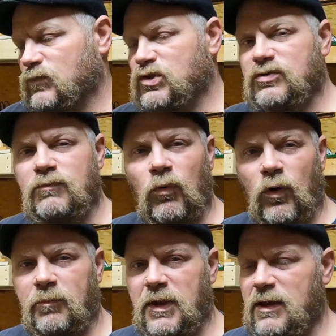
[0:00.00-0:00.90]
Just
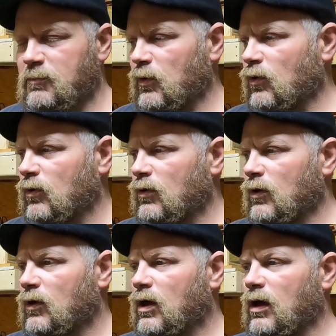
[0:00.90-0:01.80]
more people,
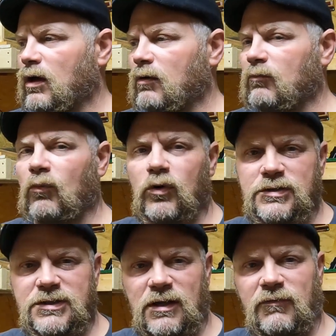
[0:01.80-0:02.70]
more
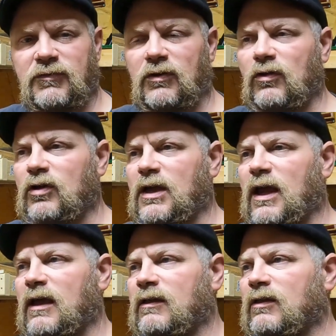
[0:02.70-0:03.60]
stuff to look
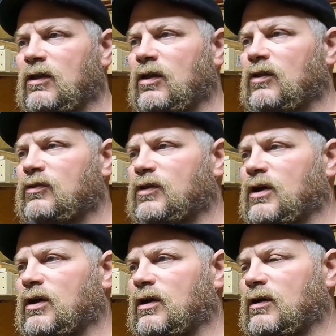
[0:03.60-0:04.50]
at.
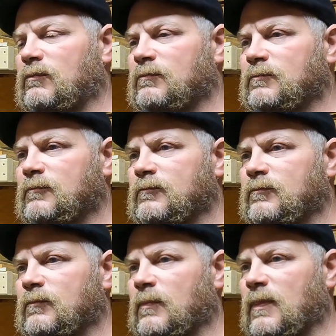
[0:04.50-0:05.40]
The
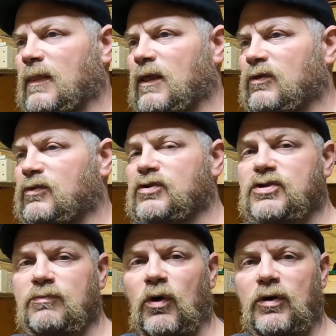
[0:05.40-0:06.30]

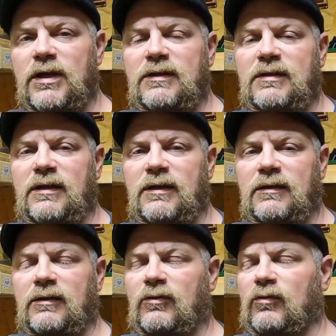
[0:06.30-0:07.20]
smoking
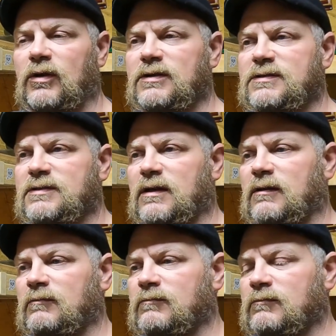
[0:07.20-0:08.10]
tent was,
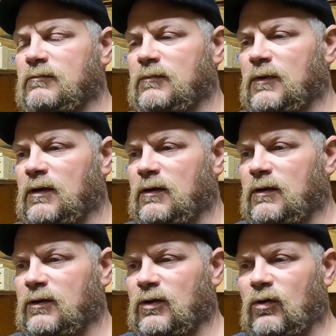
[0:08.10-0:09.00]

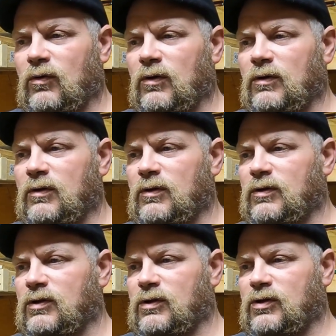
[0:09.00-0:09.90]
you know,
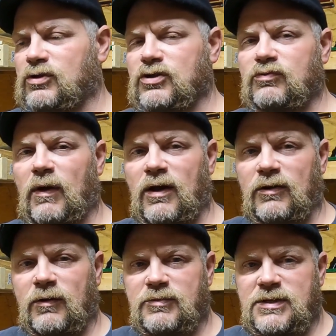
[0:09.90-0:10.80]
you just
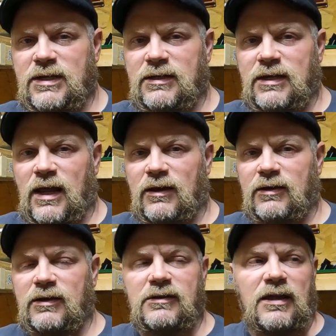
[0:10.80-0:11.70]
wound up sitting down
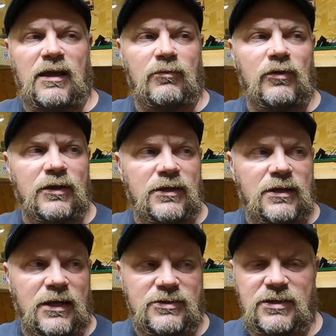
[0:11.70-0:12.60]
at a table, and the
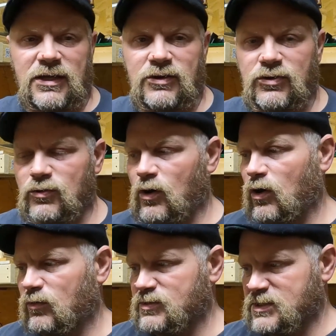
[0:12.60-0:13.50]
next thing you knew,
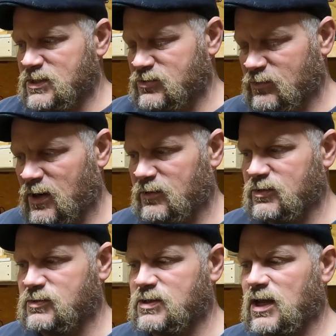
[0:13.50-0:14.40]
all the seats around
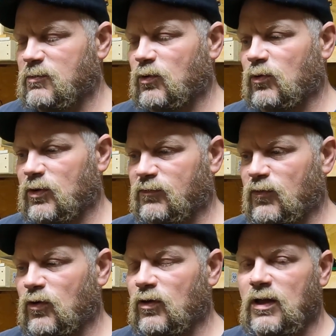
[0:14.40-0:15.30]
this table were
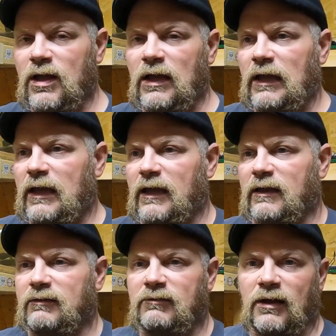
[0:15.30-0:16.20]
full,
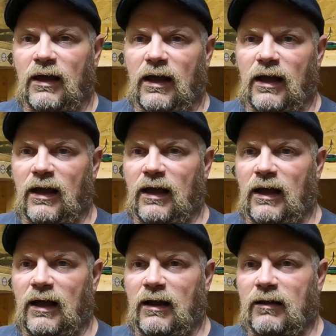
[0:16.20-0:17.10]
and
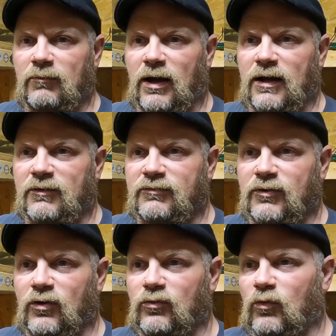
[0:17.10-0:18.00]
I might have
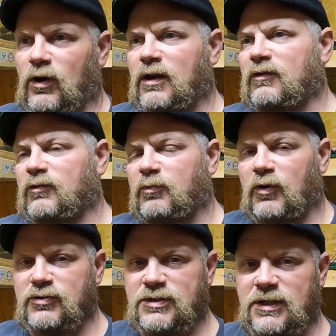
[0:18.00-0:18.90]
known one other
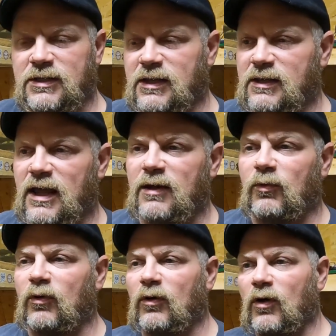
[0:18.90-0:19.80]
person at the
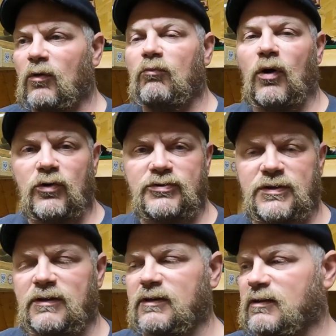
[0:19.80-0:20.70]
table
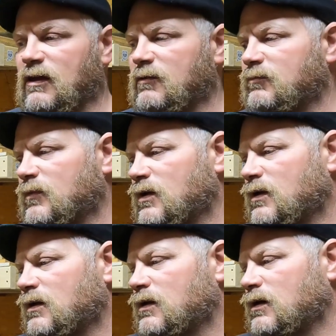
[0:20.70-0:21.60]
most of the time,
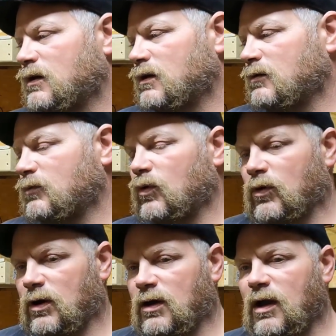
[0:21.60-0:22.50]

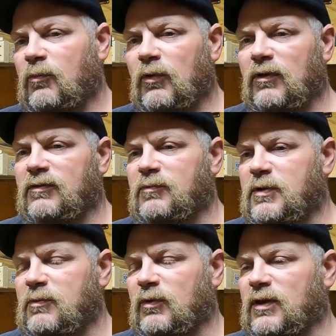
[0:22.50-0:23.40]
or a couple of the
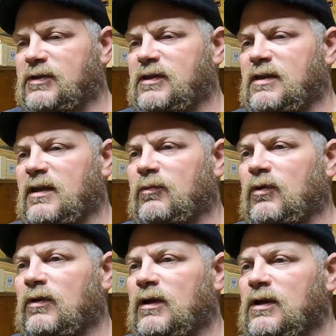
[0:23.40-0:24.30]
people at the
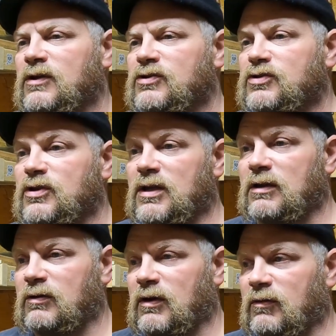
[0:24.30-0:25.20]
table. So
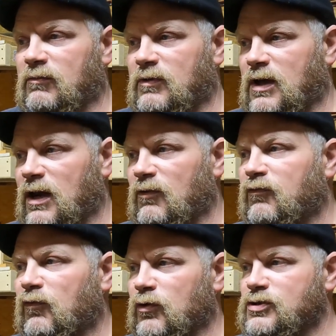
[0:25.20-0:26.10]
it kind of
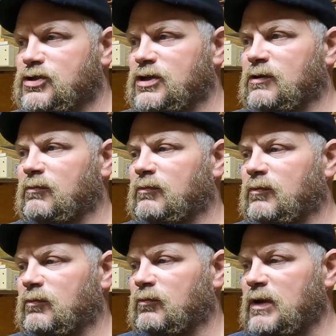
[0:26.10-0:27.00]
forced you to
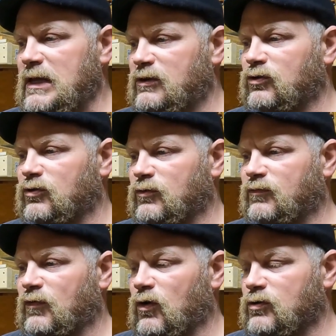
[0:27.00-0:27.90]
meet new
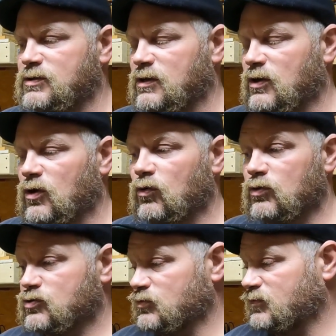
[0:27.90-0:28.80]
folks,
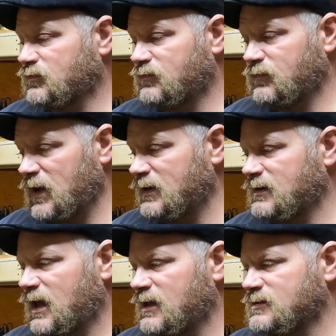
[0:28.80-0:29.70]
which was
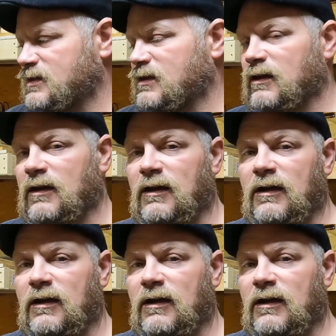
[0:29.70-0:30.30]
fantastic.